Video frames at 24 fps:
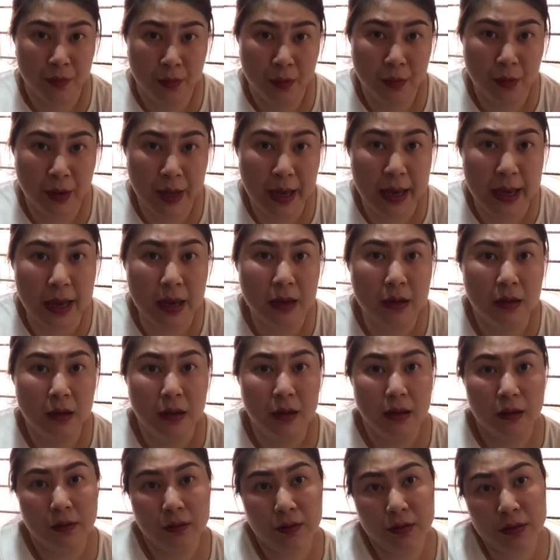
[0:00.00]
Okay,
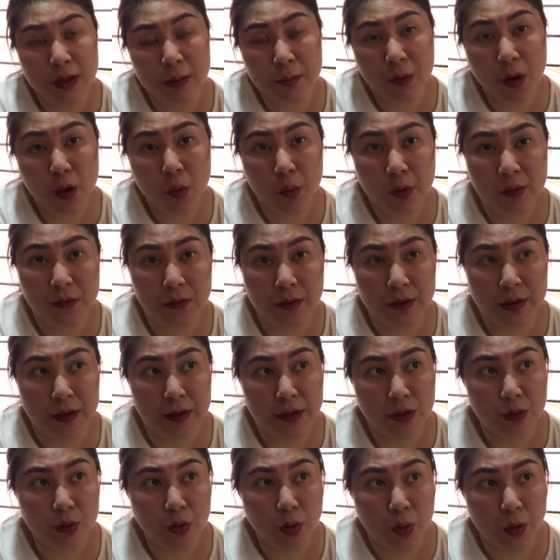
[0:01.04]
somehow with the
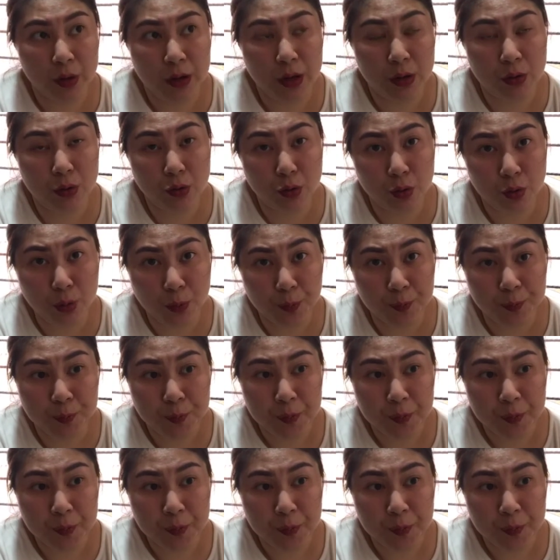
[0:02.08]
new cookie dough,